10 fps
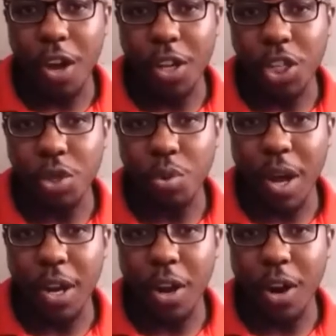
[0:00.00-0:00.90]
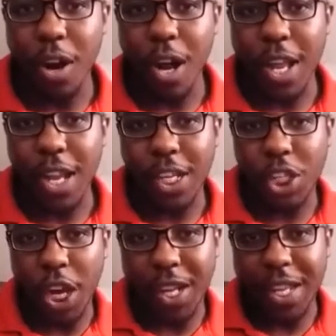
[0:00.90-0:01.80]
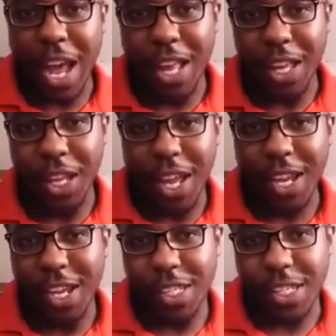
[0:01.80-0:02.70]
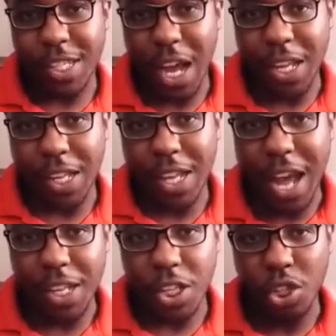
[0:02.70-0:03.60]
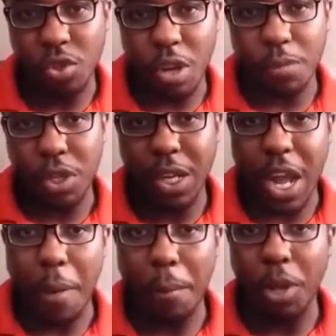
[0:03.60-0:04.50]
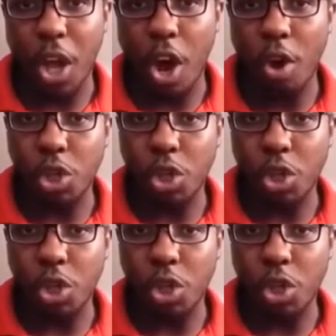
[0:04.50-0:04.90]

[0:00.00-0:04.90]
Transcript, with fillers: on to Twitter, check that link inside of that description down below.